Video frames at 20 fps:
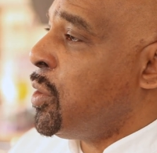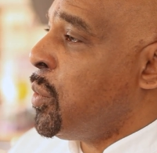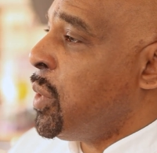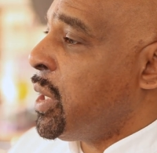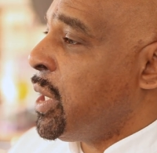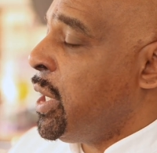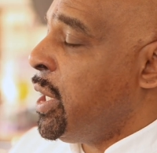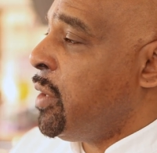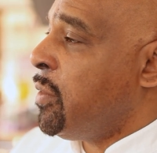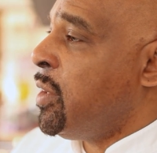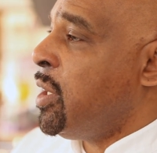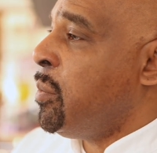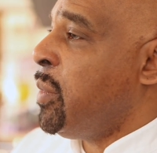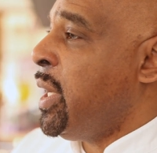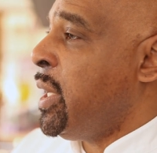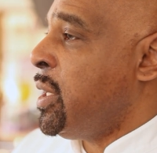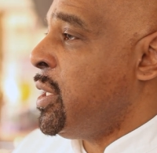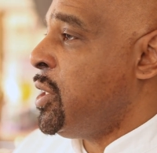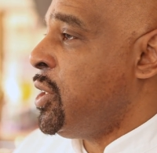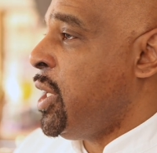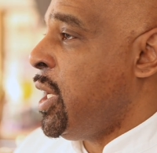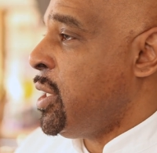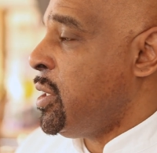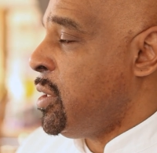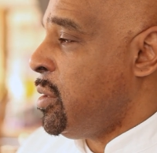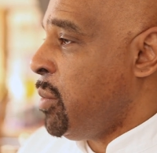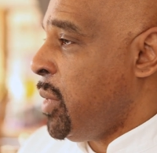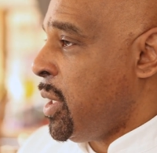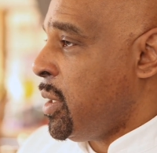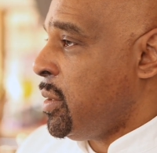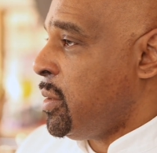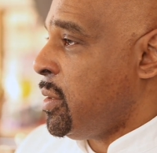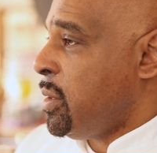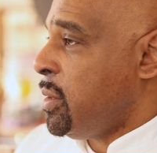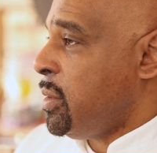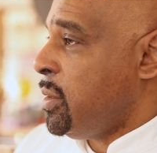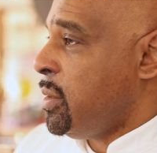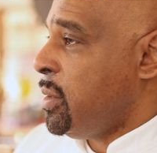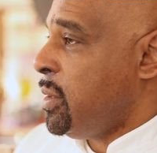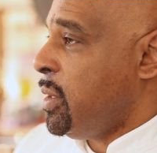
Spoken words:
will give them indigestion medicine,